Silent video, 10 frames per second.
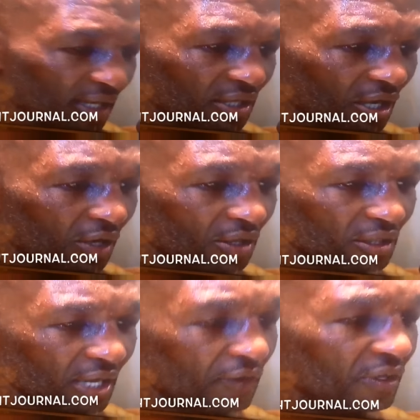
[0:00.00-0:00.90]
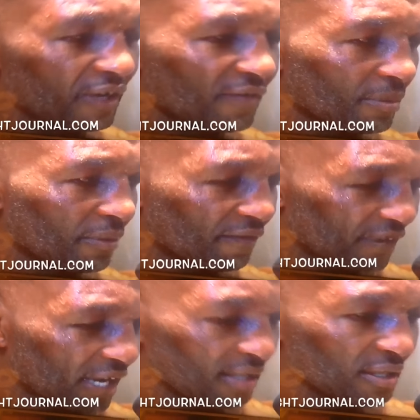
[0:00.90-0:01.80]
y'all, they're going to give him the
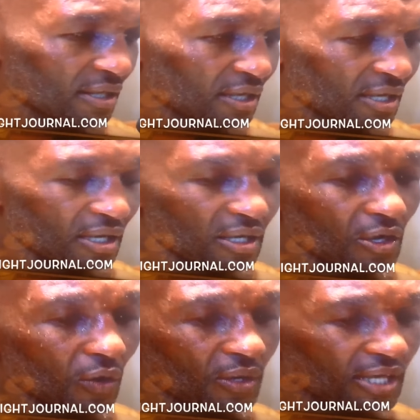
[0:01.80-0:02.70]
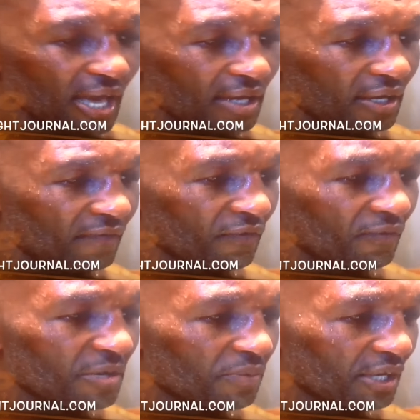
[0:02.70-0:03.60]
fight, knowing that if the
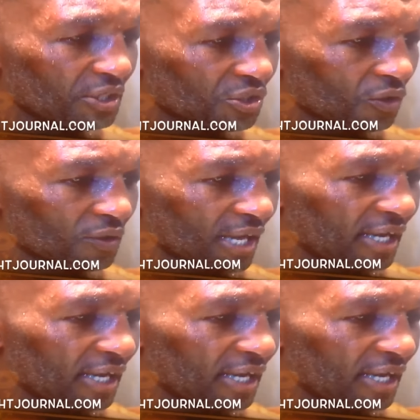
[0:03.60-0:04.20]
replay showed that